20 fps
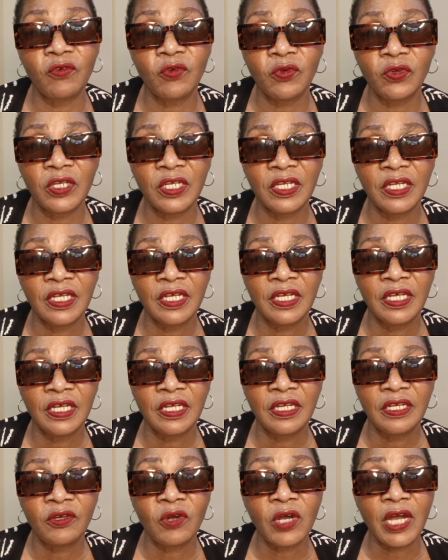Talk about
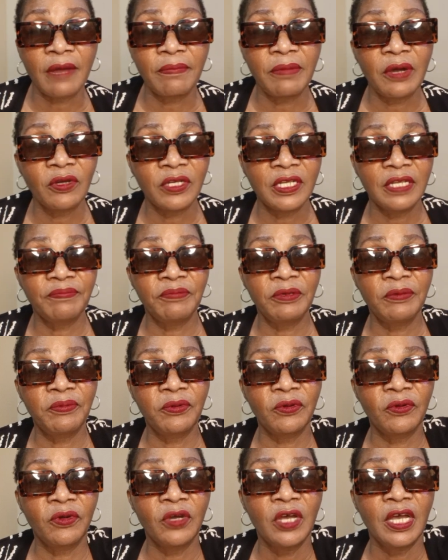the people.
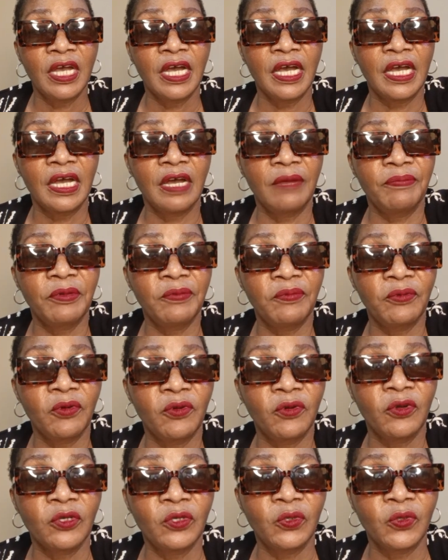People go to, he
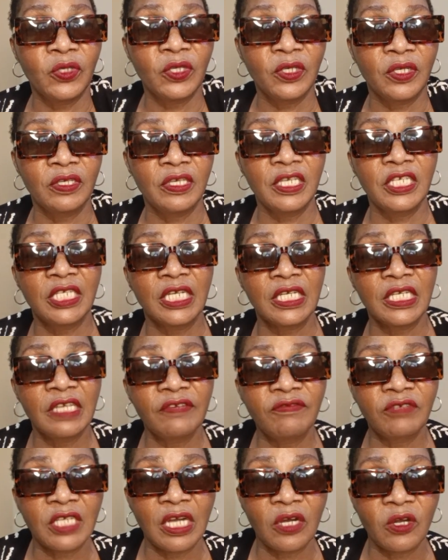give shout out
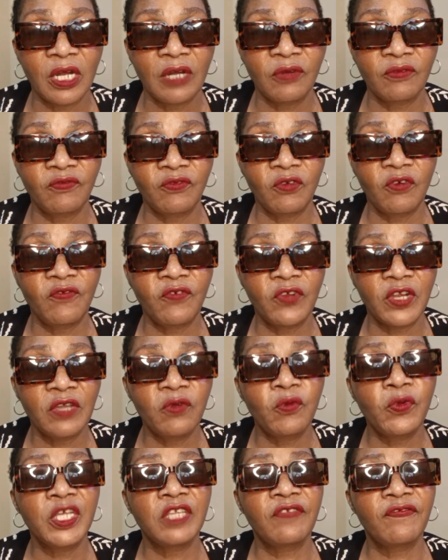for free. Which free?
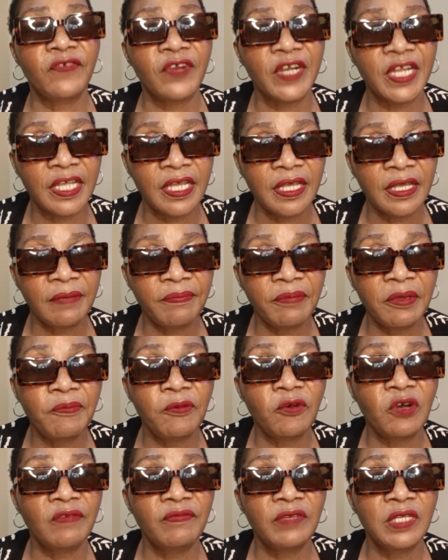People have been giving
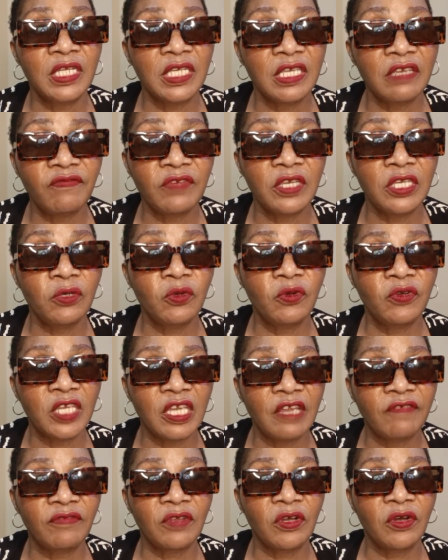you gifts all
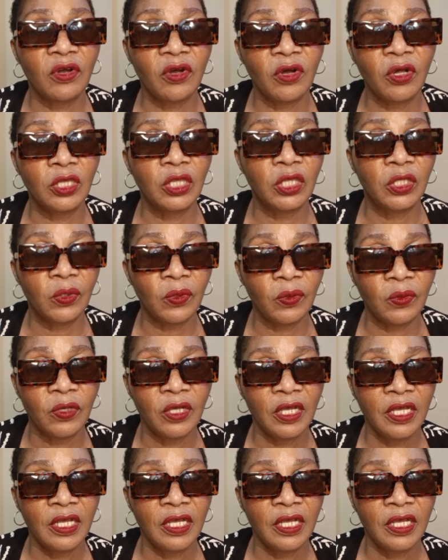through. Huh?